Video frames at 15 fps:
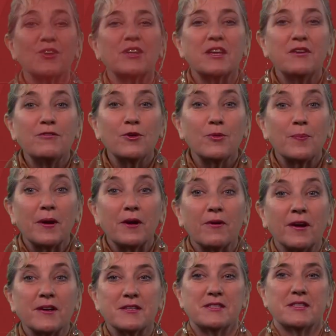to give you a better
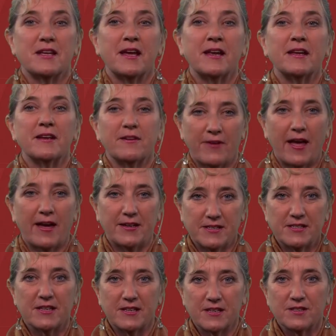understanding of how to
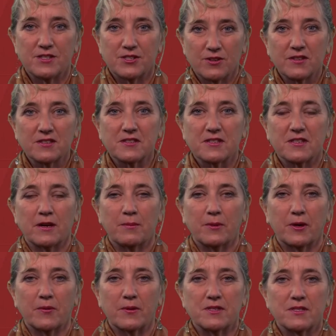deconstruct assignment
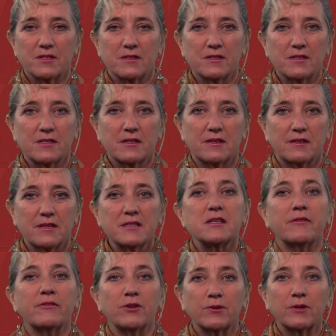questions, let's have
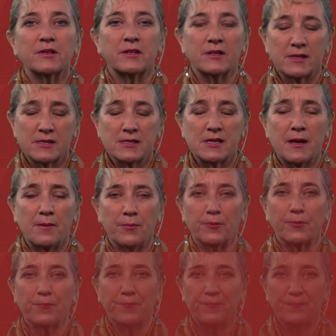a look at an example.